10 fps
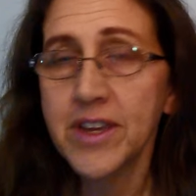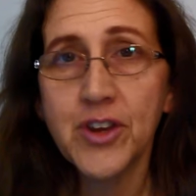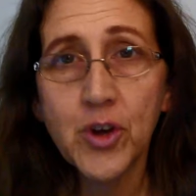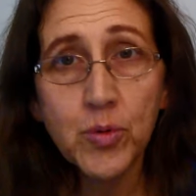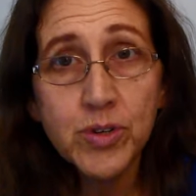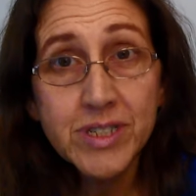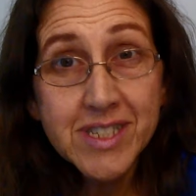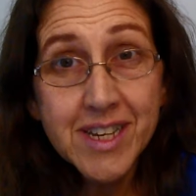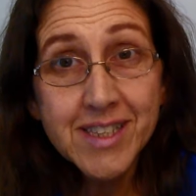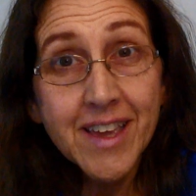You know, we're
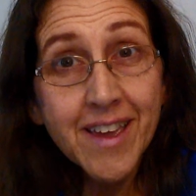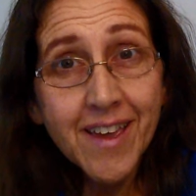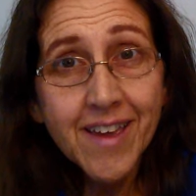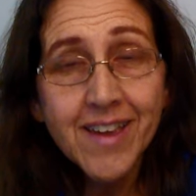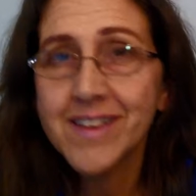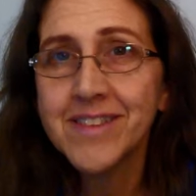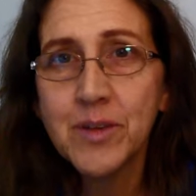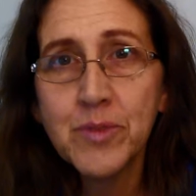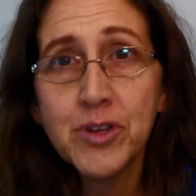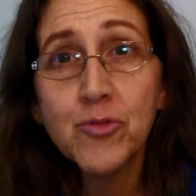inside the egg and
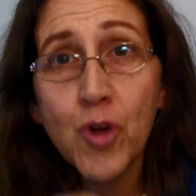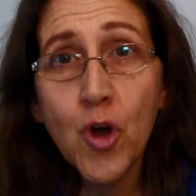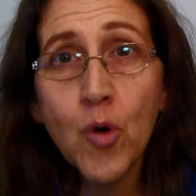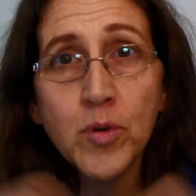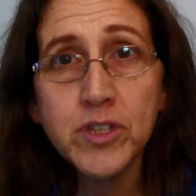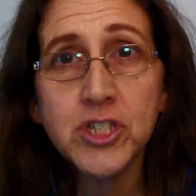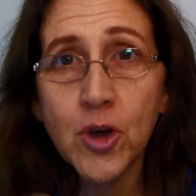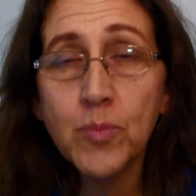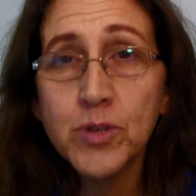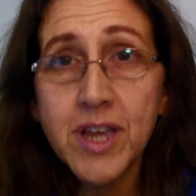then we grow and the
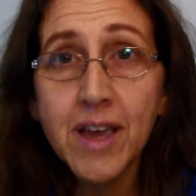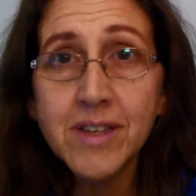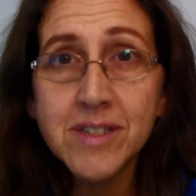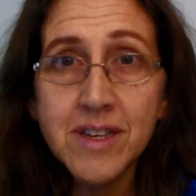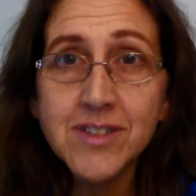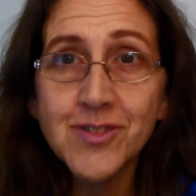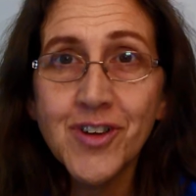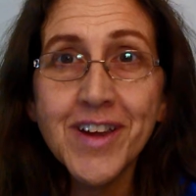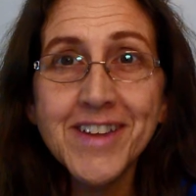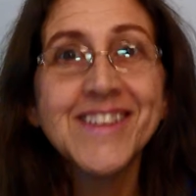shell protects us,
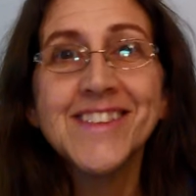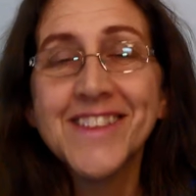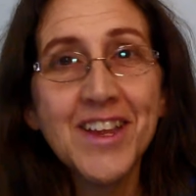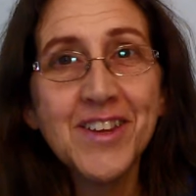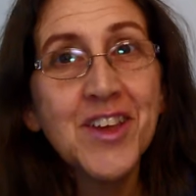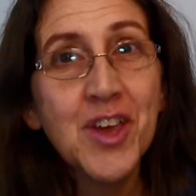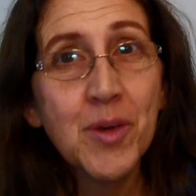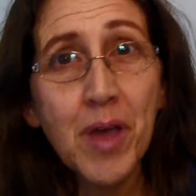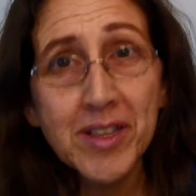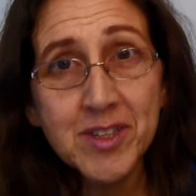right? And then
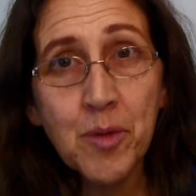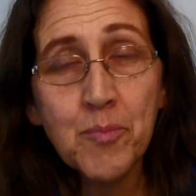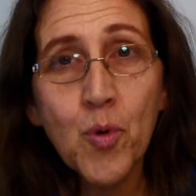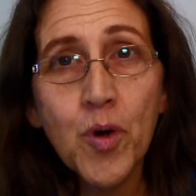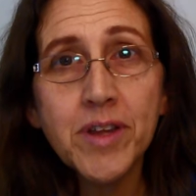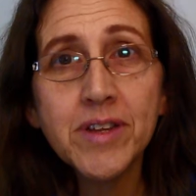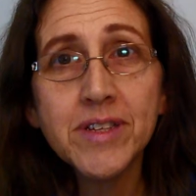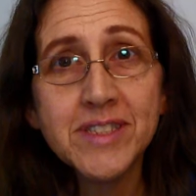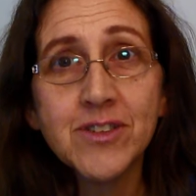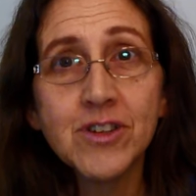at some point
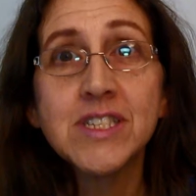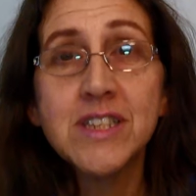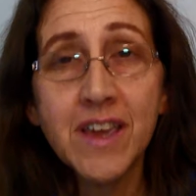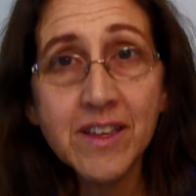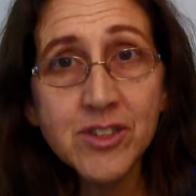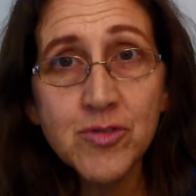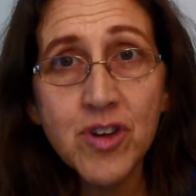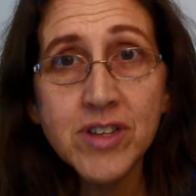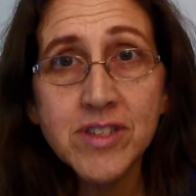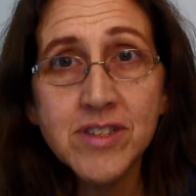it starts to
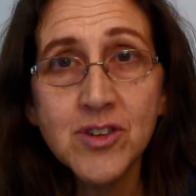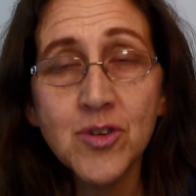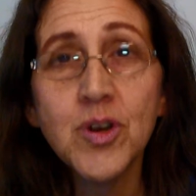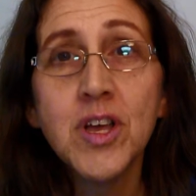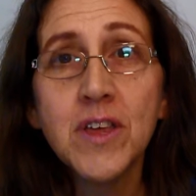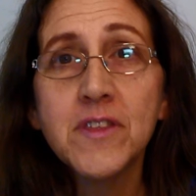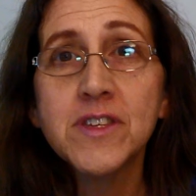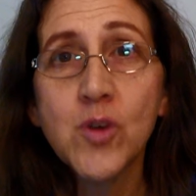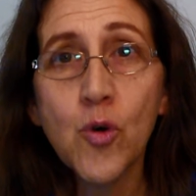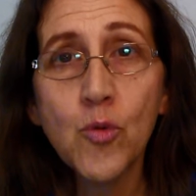hinder us. So
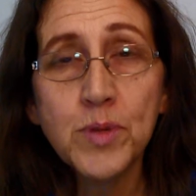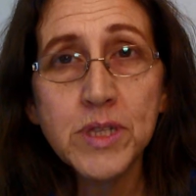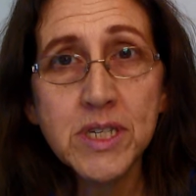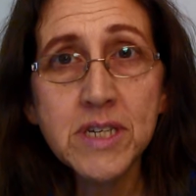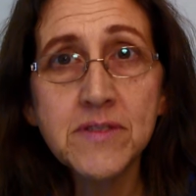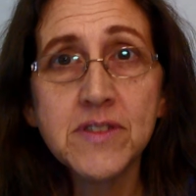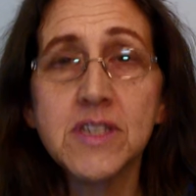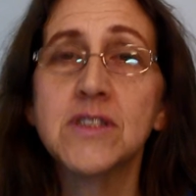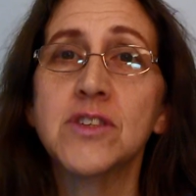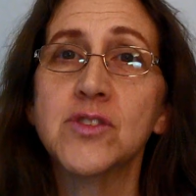these old beliefs
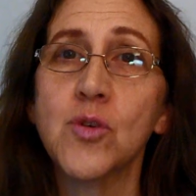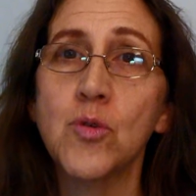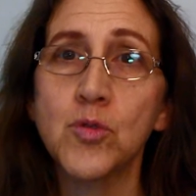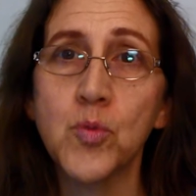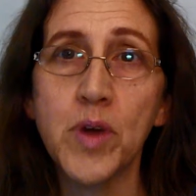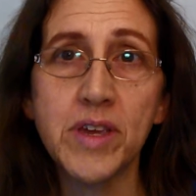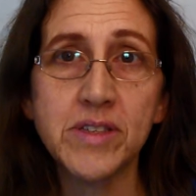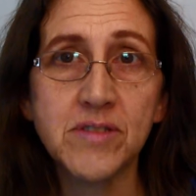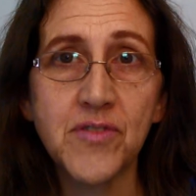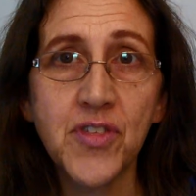and these old
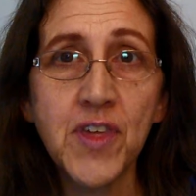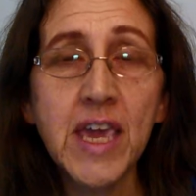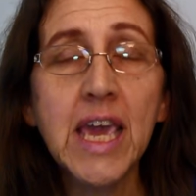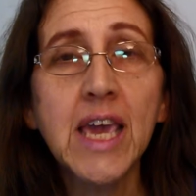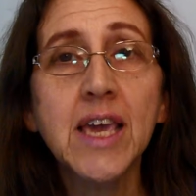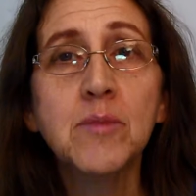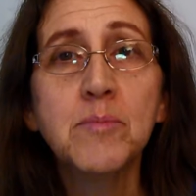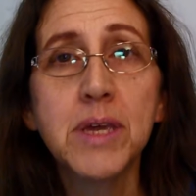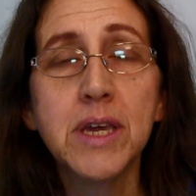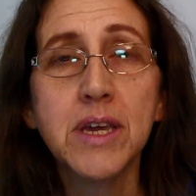ways of thinking
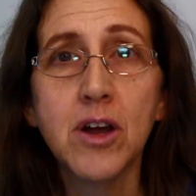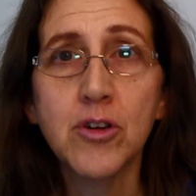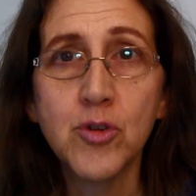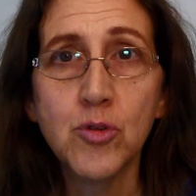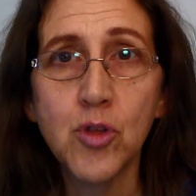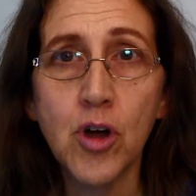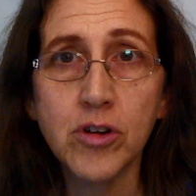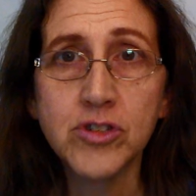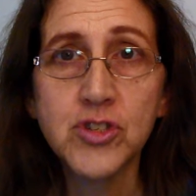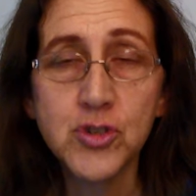and being are no
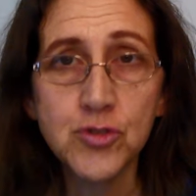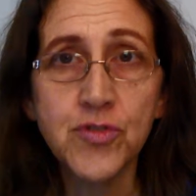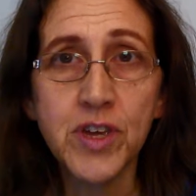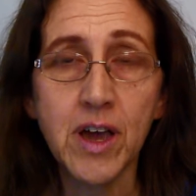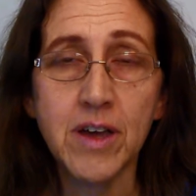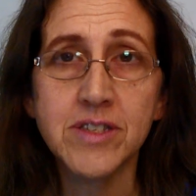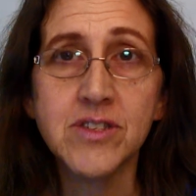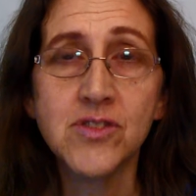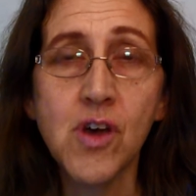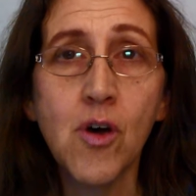longer serving us.
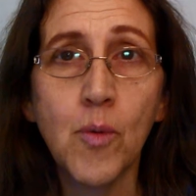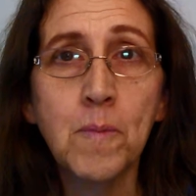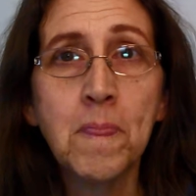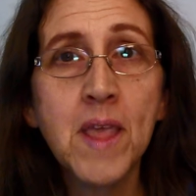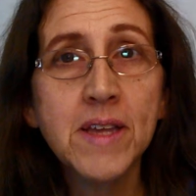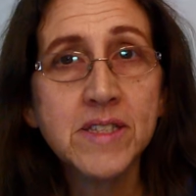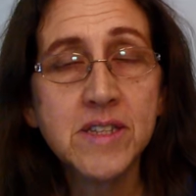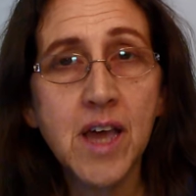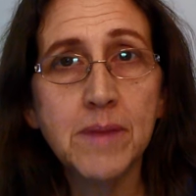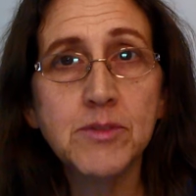So it's
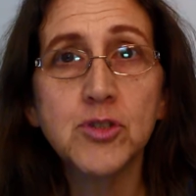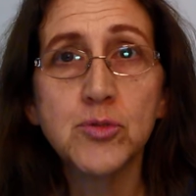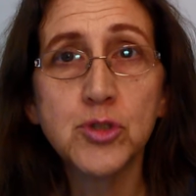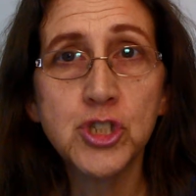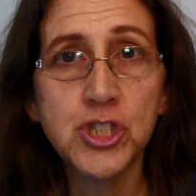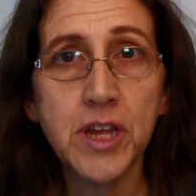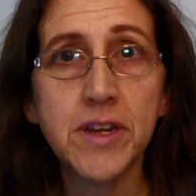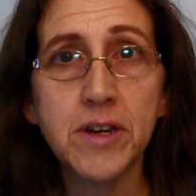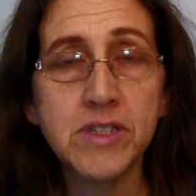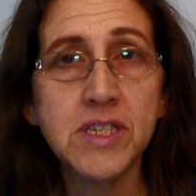time to
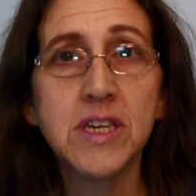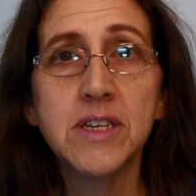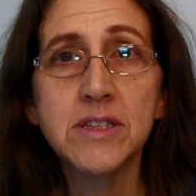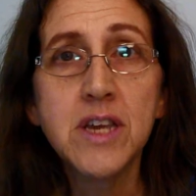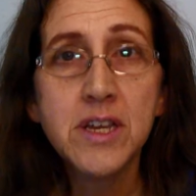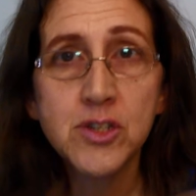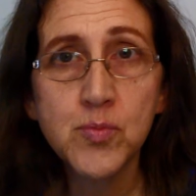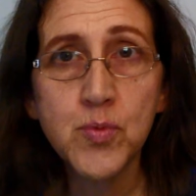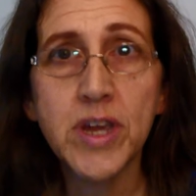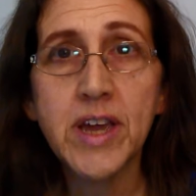shed our skin,
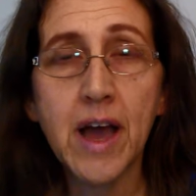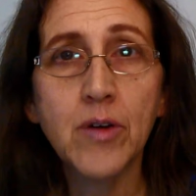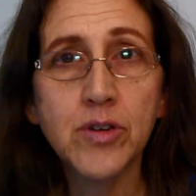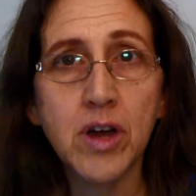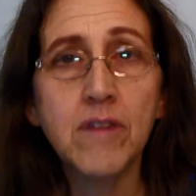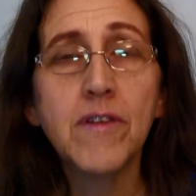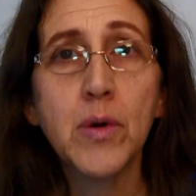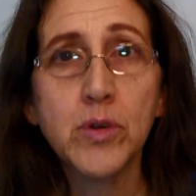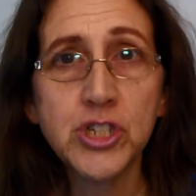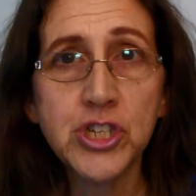to break out of
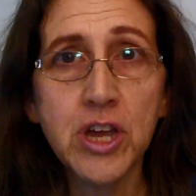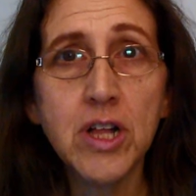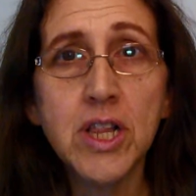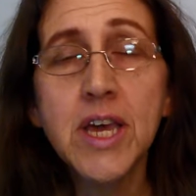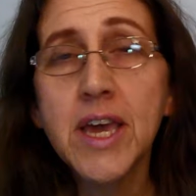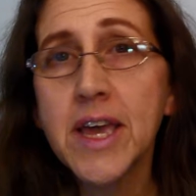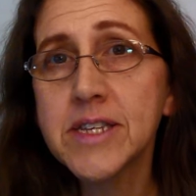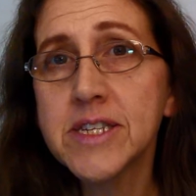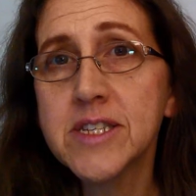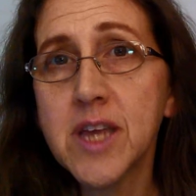our shell,
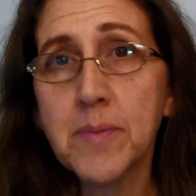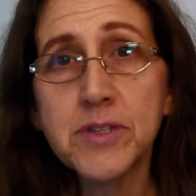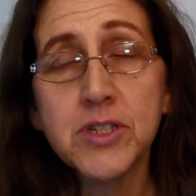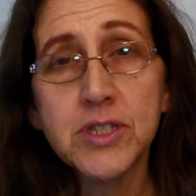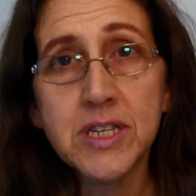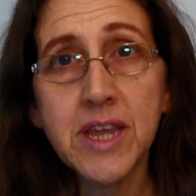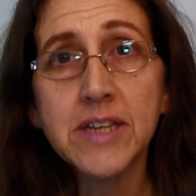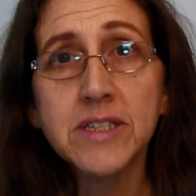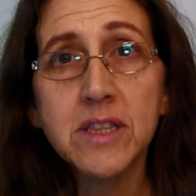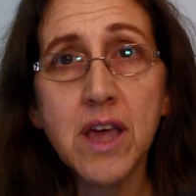and to step into the
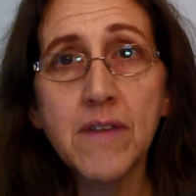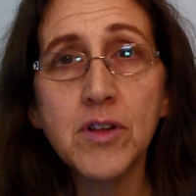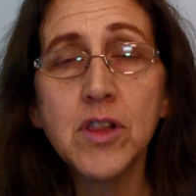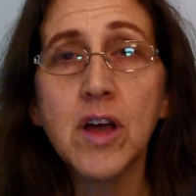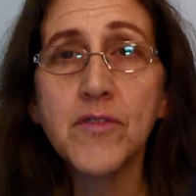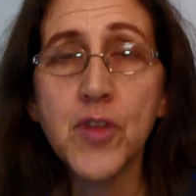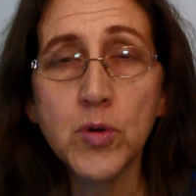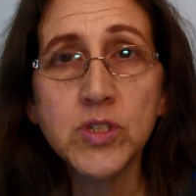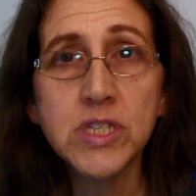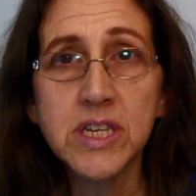next level of
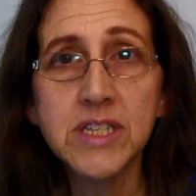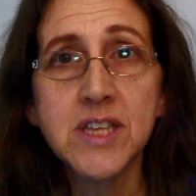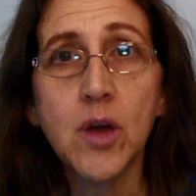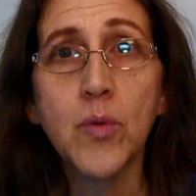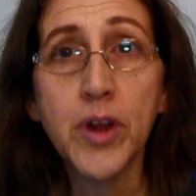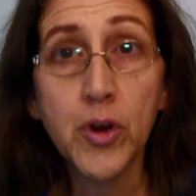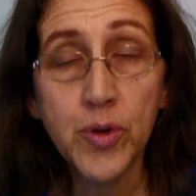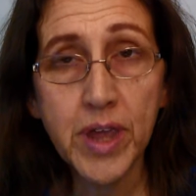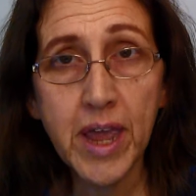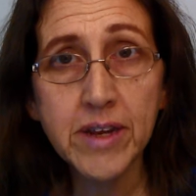those things that we're
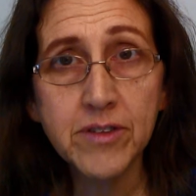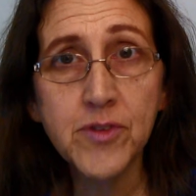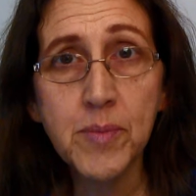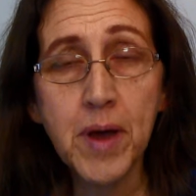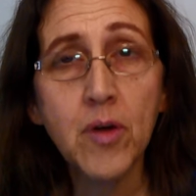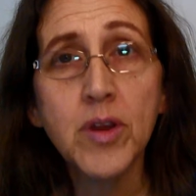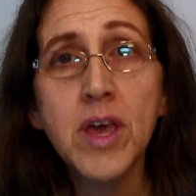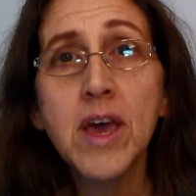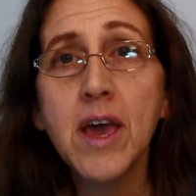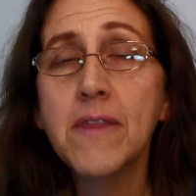creative about
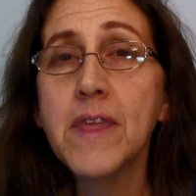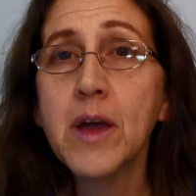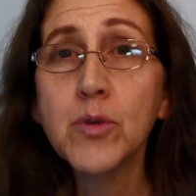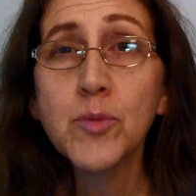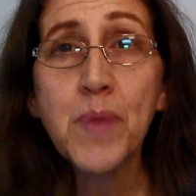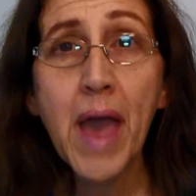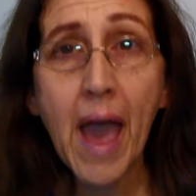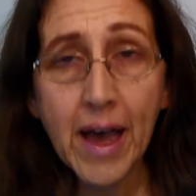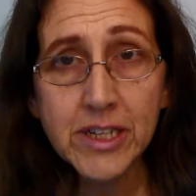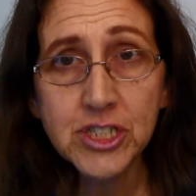and that we're
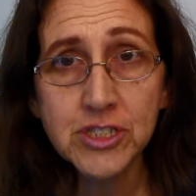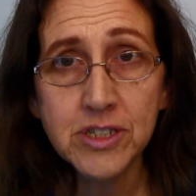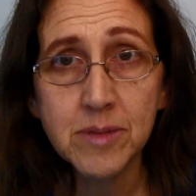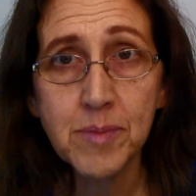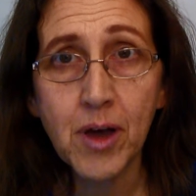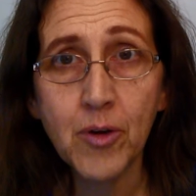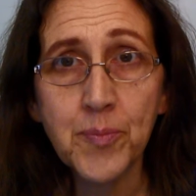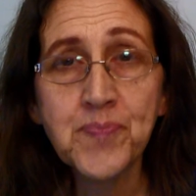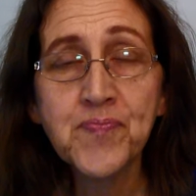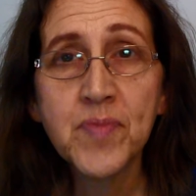passionate about.